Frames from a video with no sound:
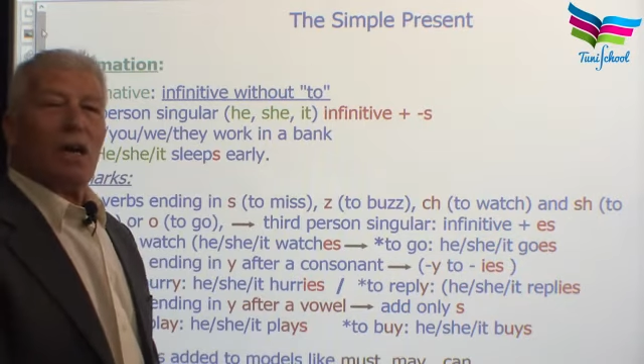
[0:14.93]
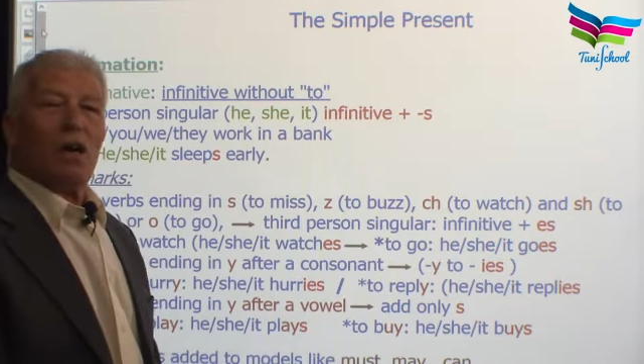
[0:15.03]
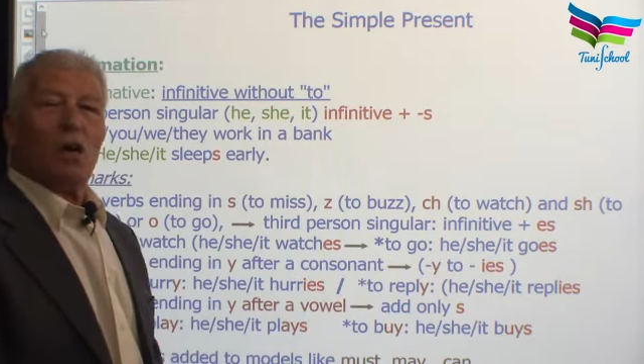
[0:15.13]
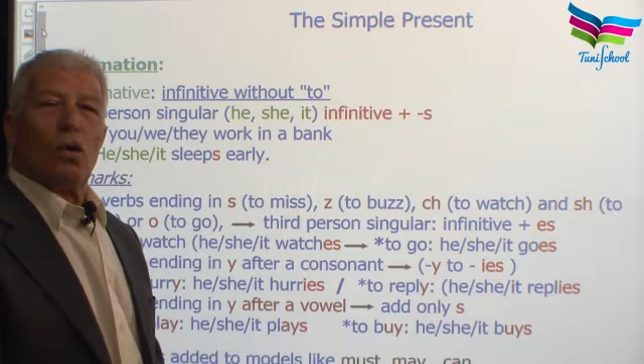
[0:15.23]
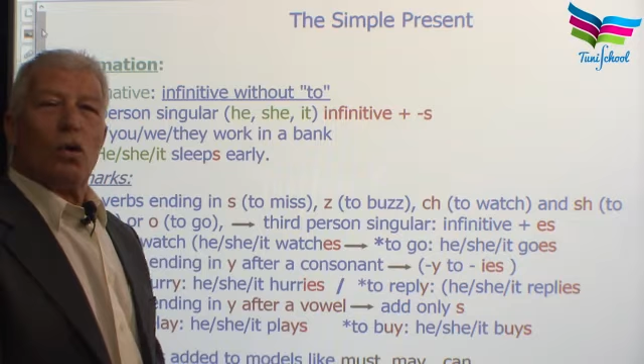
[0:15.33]

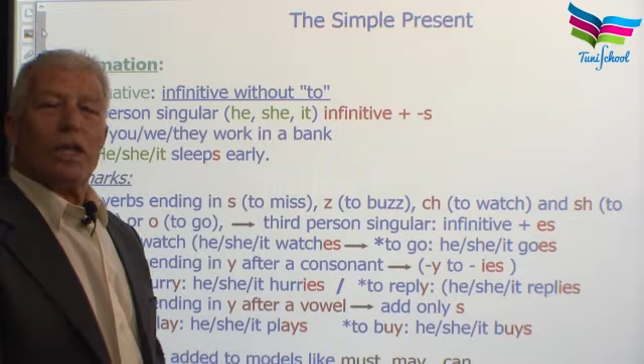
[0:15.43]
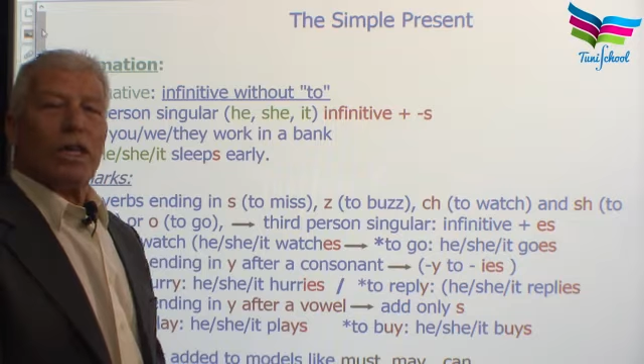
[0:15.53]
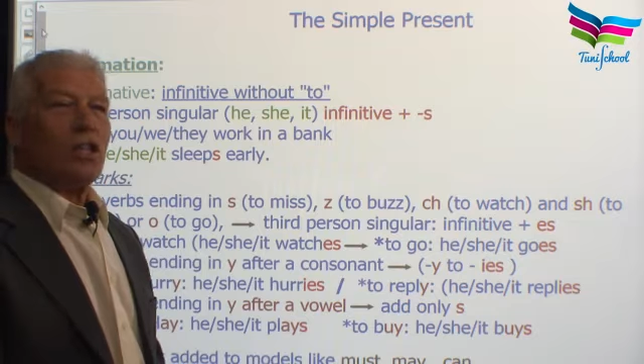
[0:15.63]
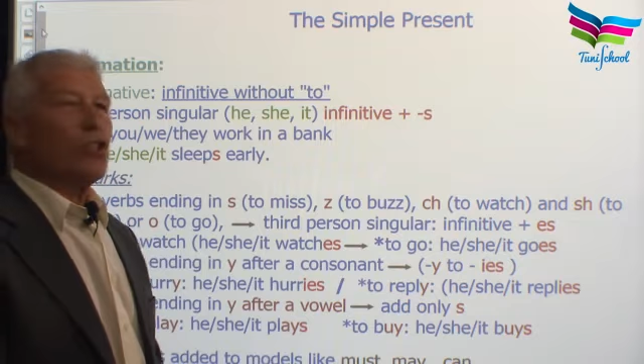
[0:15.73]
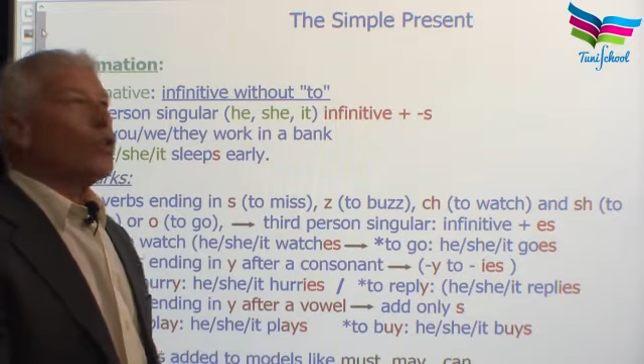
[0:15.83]

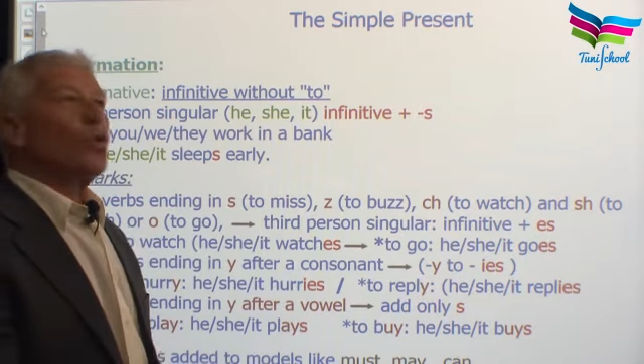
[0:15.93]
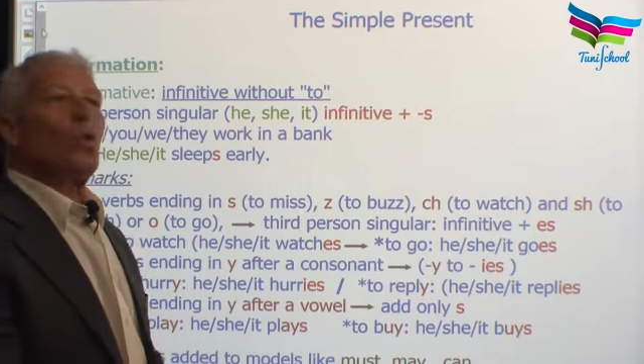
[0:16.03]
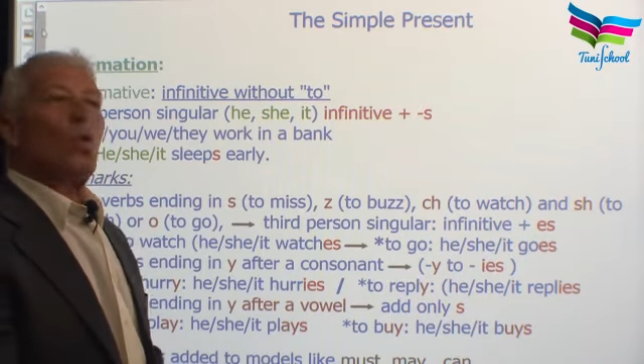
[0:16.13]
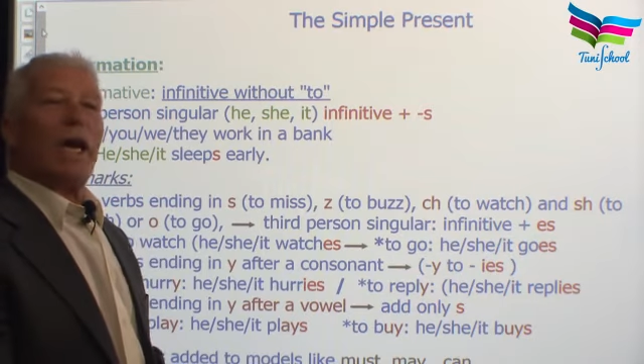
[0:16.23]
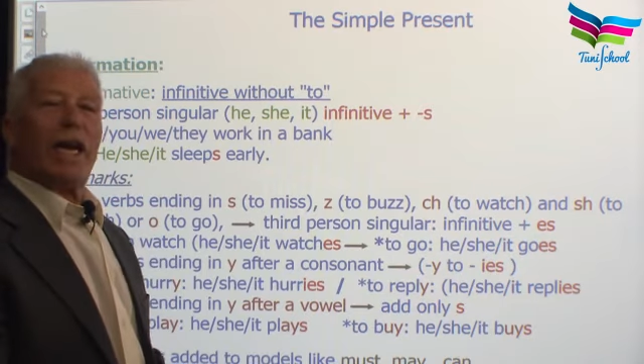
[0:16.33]
according to
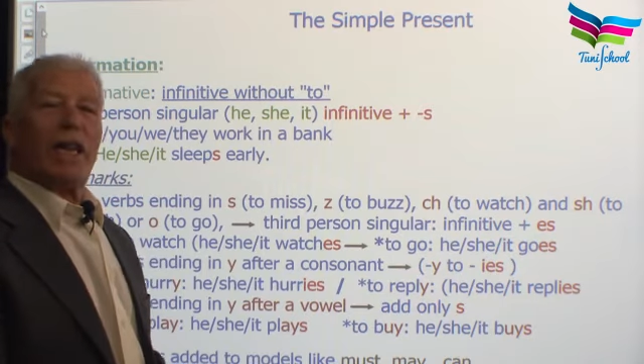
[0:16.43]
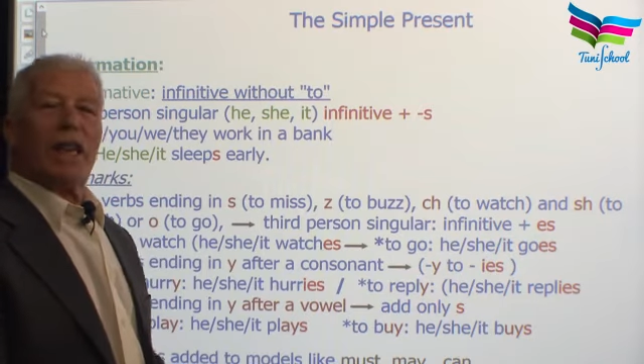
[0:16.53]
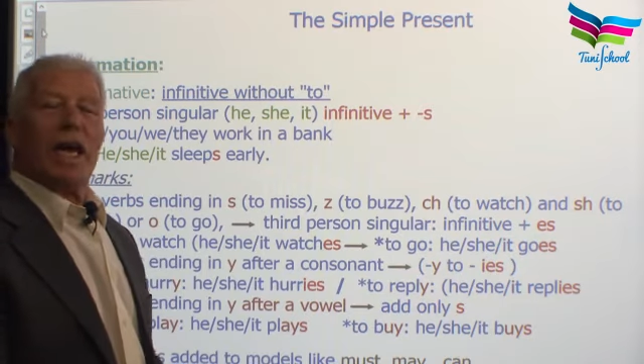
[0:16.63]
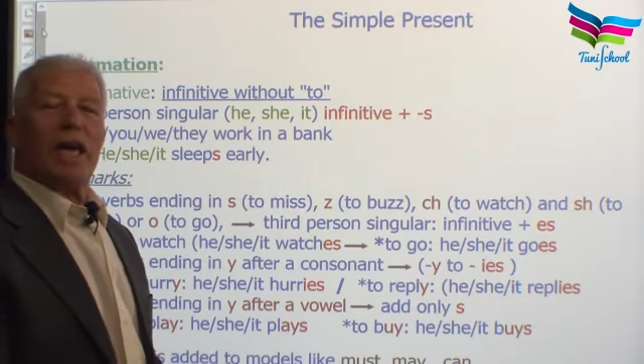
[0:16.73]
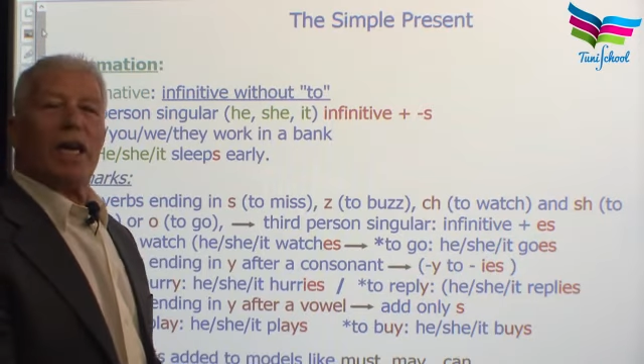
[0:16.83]
where
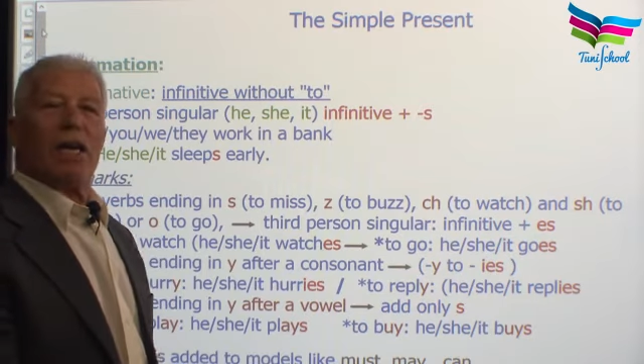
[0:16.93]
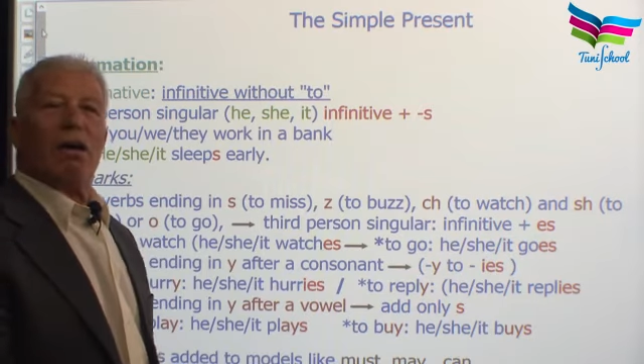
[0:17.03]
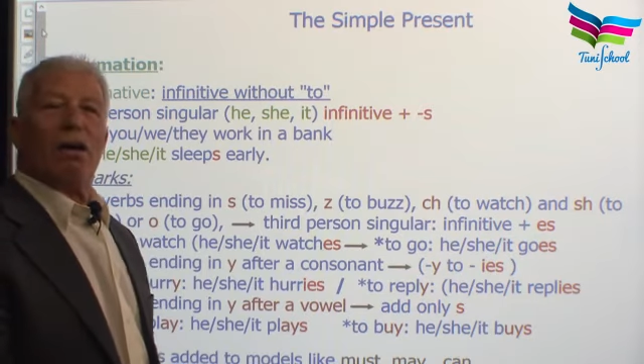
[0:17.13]
they